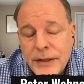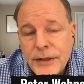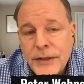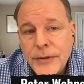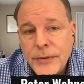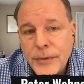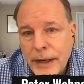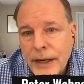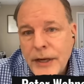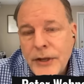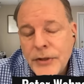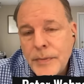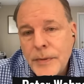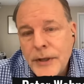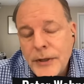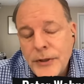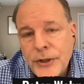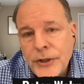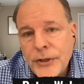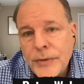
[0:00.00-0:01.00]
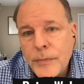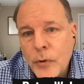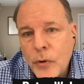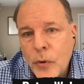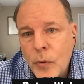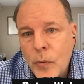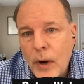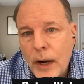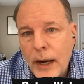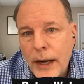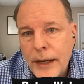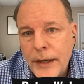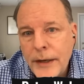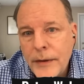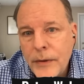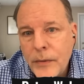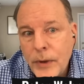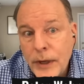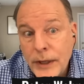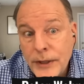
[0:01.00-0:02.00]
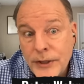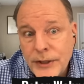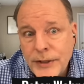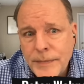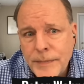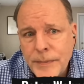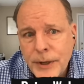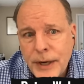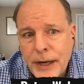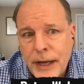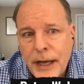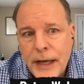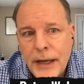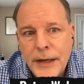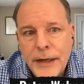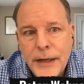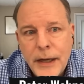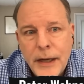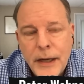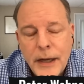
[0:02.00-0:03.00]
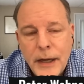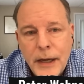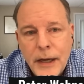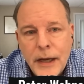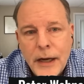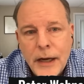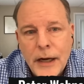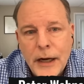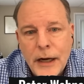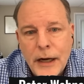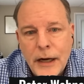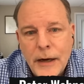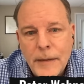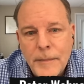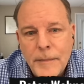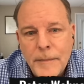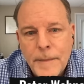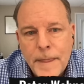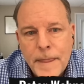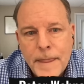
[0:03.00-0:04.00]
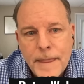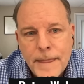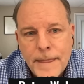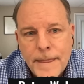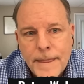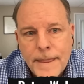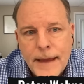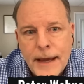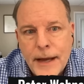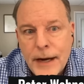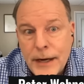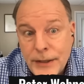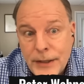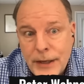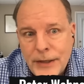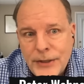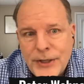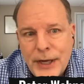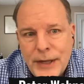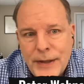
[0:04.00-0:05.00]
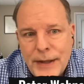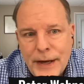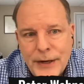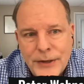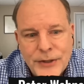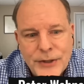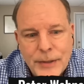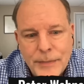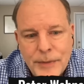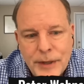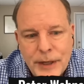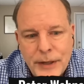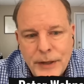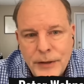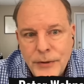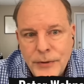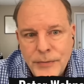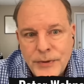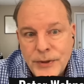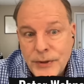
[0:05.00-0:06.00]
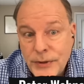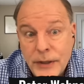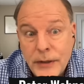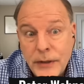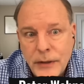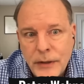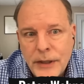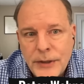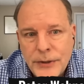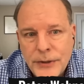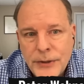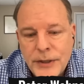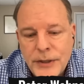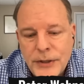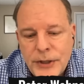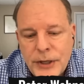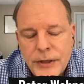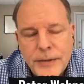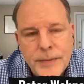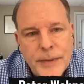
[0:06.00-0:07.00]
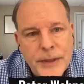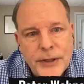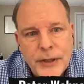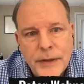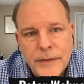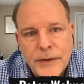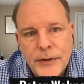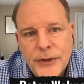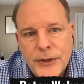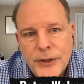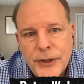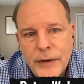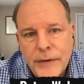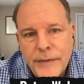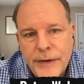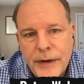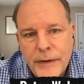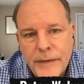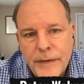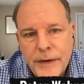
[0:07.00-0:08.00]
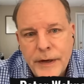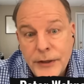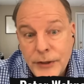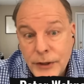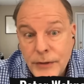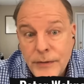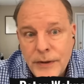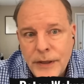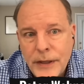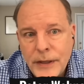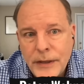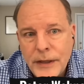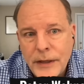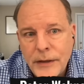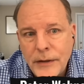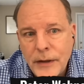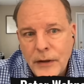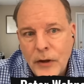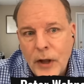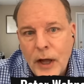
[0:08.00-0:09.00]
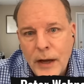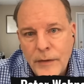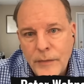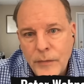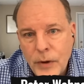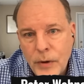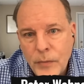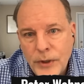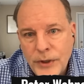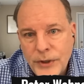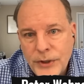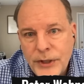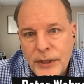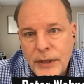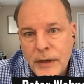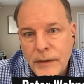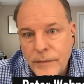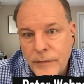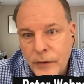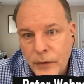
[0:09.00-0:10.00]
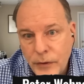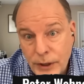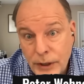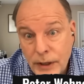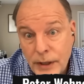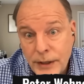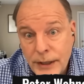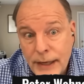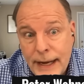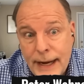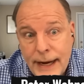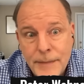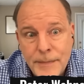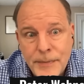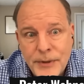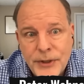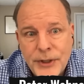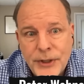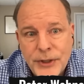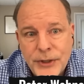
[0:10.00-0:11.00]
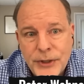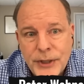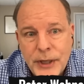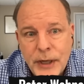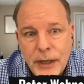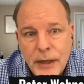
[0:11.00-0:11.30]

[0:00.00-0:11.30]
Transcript: the derangement is just more wide widespread. Um, and I, I, say that as somebody who still is considers myself conservative, and I do think that a mm-hmm. lot of what we see unfolding on the campuses